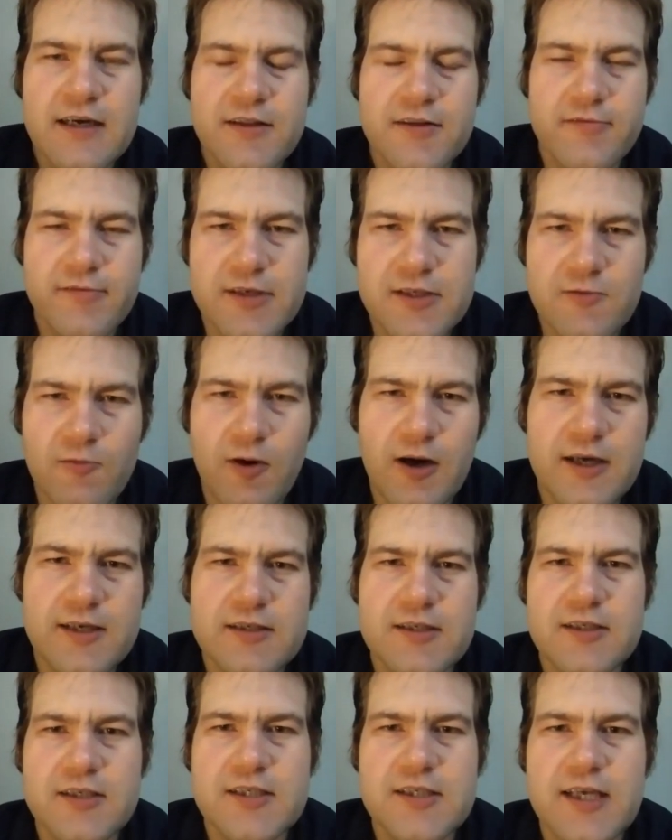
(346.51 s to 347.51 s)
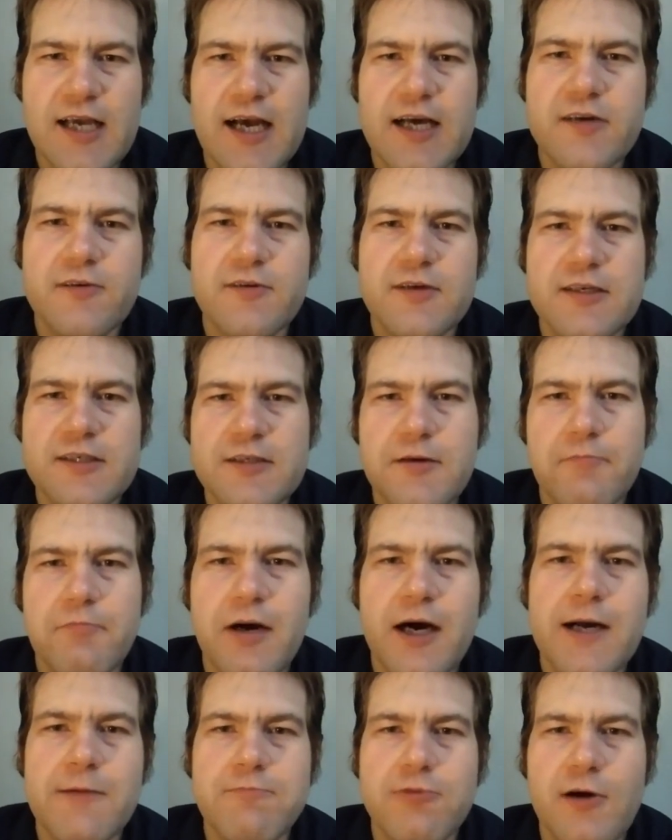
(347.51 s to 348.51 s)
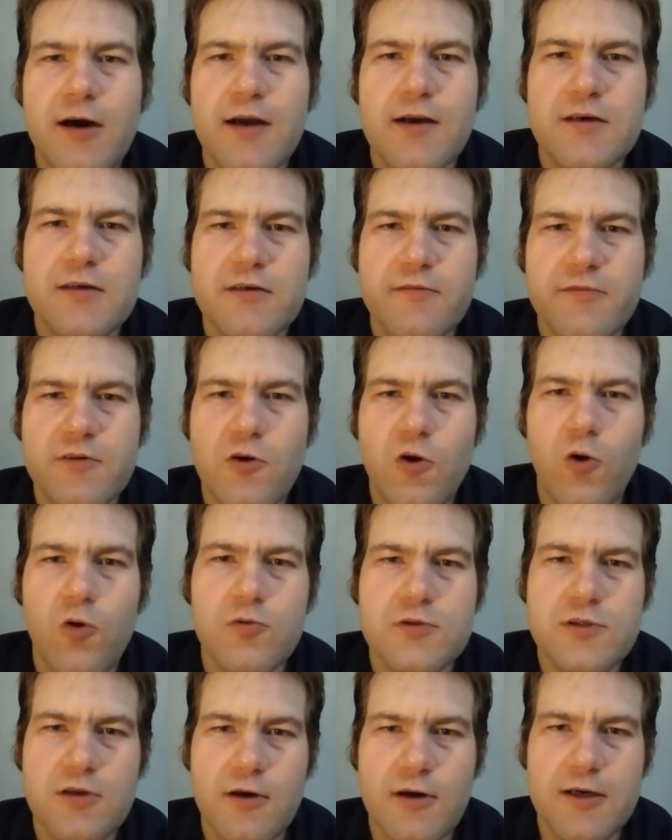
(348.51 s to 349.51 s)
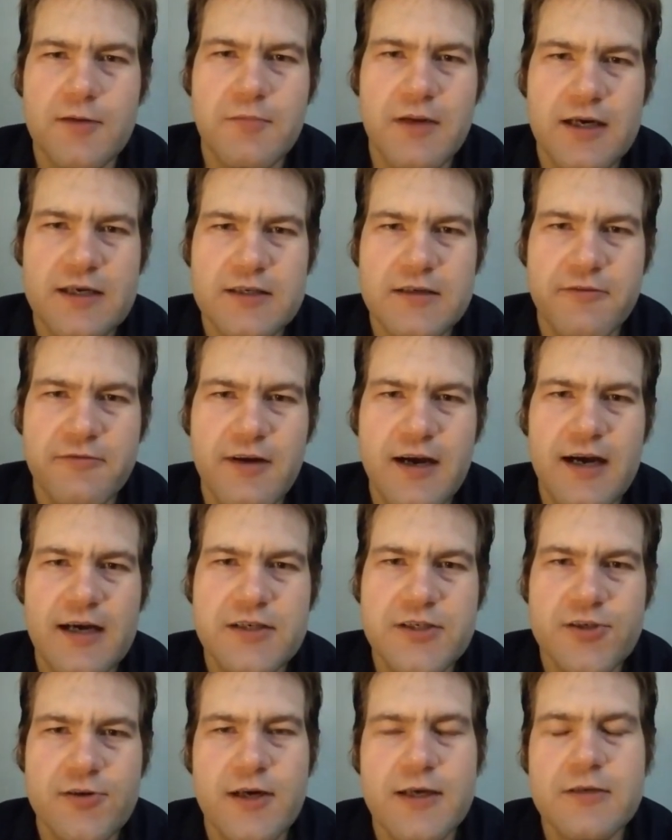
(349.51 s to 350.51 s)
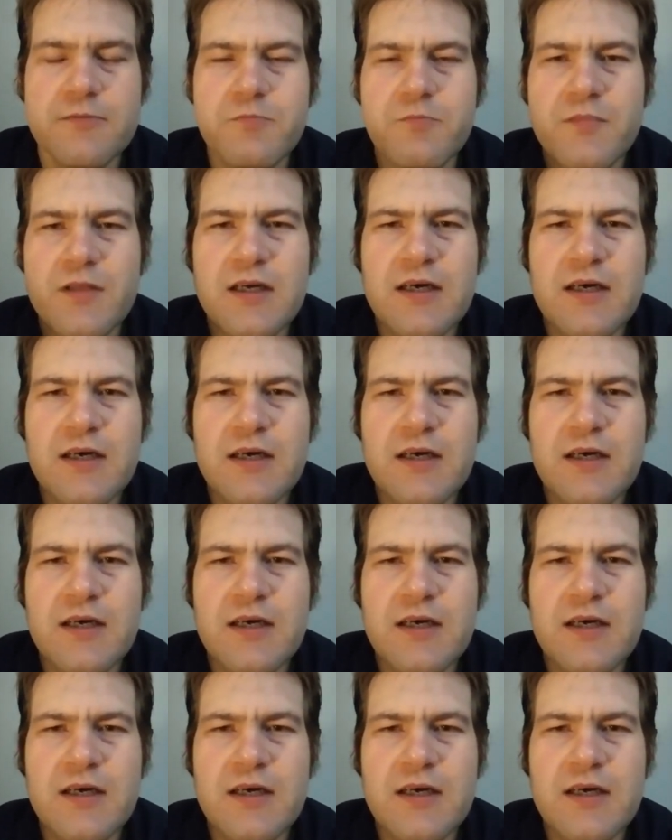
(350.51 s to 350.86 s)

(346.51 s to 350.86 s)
The reason why is because saccharin is a byproduct of coal tar manufacturing